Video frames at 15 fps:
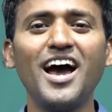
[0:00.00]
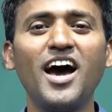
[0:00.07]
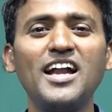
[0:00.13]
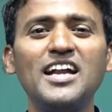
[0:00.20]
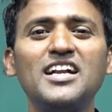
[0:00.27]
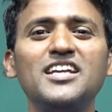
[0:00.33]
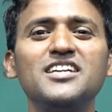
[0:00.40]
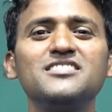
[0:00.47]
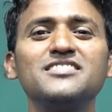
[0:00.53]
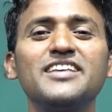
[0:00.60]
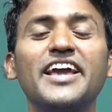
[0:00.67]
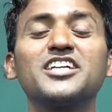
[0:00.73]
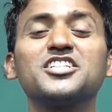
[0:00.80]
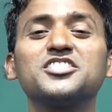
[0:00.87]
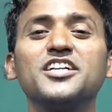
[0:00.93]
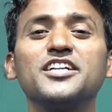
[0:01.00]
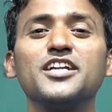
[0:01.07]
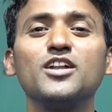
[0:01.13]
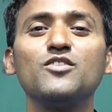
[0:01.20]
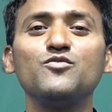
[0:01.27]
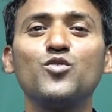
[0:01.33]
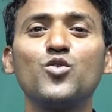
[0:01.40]
unless
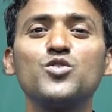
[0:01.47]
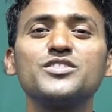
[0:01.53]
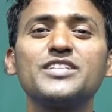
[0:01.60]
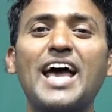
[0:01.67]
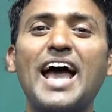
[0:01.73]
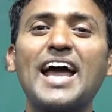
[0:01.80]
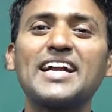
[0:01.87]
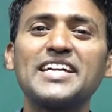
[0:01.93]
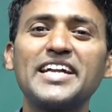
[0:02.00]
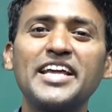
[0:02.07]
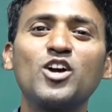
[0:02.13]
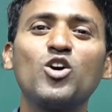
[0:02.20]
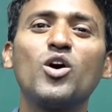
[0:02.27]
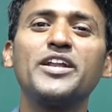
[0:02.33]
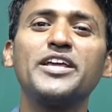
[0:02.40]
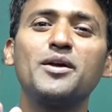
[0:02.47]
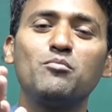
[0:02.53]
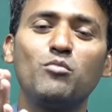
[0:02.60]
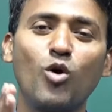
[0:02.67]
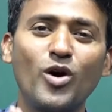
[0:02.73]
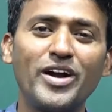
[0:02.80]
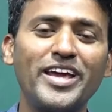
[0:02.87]
external force acting on a
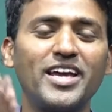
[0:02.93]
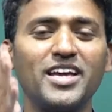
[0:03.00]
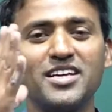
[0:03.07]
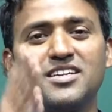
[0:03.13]
body